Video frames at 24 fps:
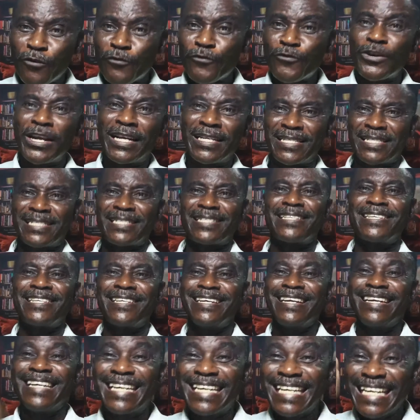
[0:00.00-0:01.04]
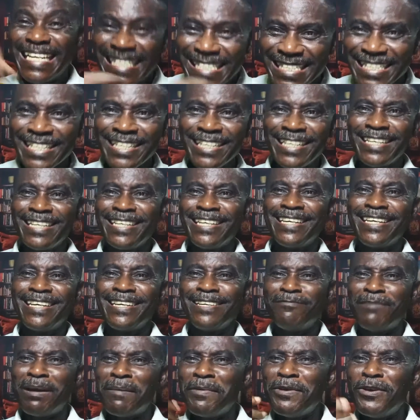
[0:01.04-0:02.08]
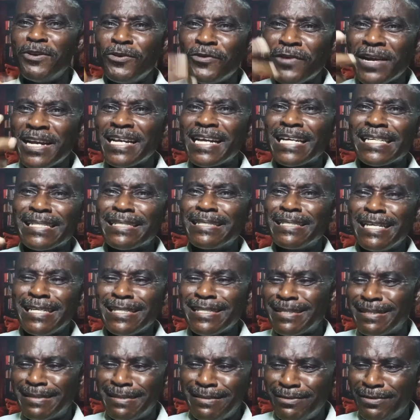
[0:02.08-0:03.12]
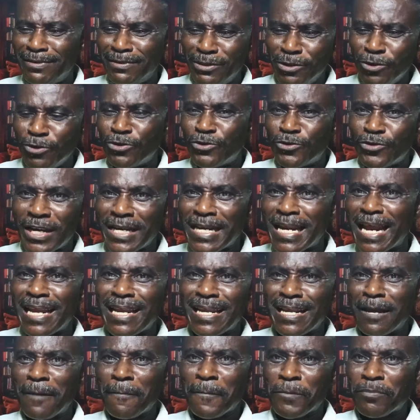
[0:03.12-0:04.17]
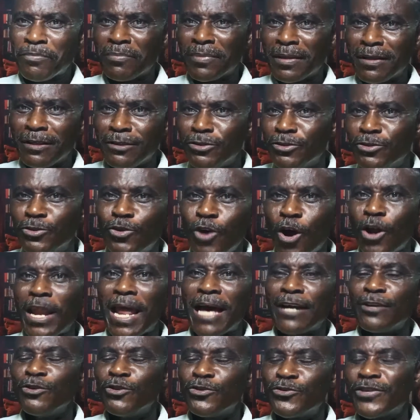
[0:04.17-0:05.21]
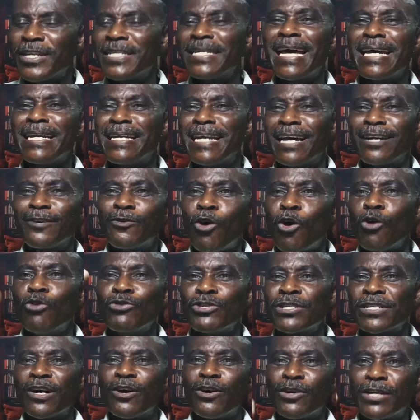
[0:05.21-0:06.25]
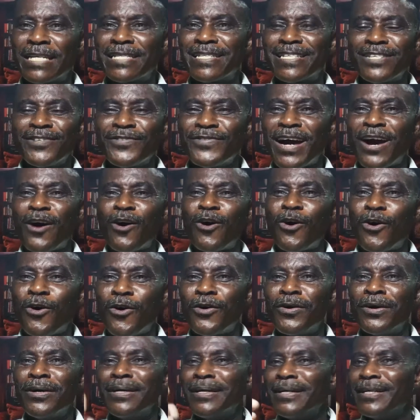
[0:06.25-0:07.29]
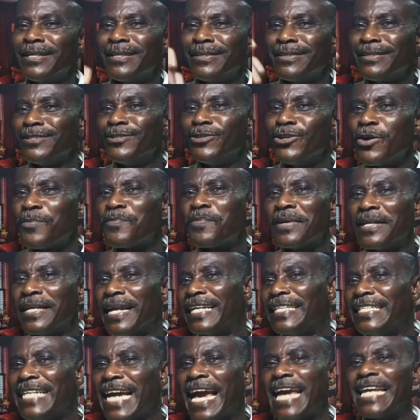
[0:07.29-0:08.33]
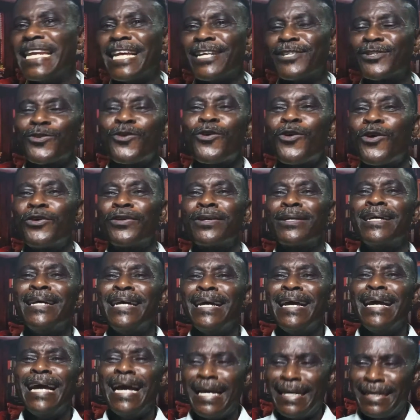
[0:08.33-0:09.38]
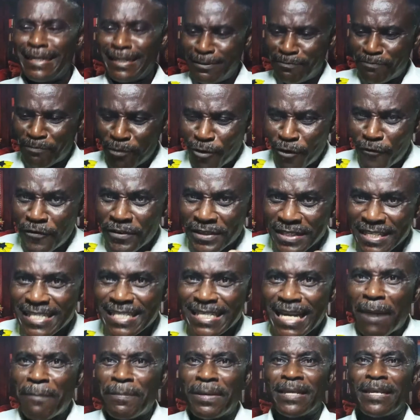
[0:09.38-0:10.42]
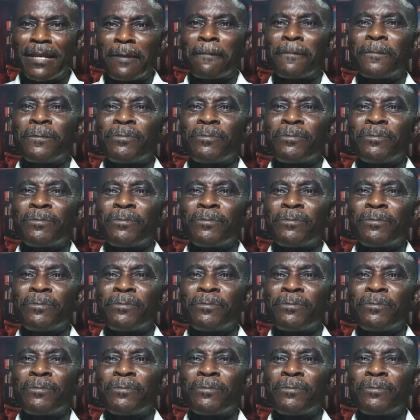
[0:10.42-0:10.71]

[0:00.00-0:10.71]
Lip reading: trades. Greed. Maybe you know that you traded dollar, you traded the gold or the silver or the yen and so on, and profit is coming.